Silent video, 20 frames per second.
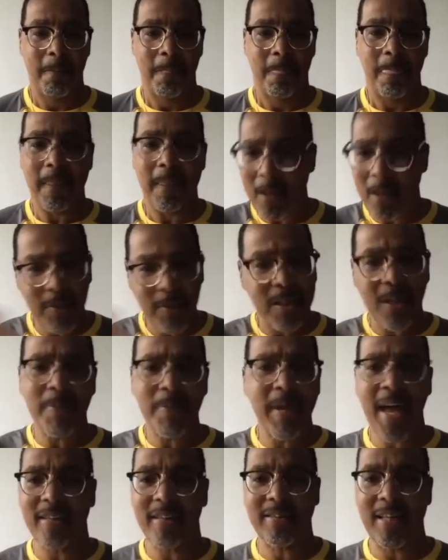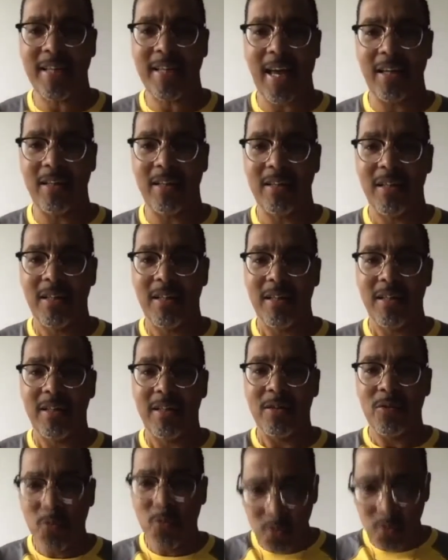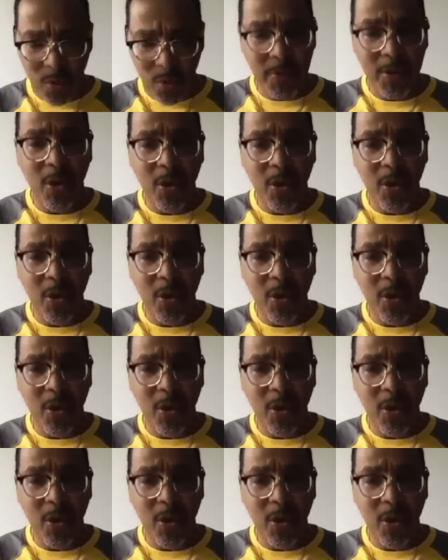Can we get past that? Would we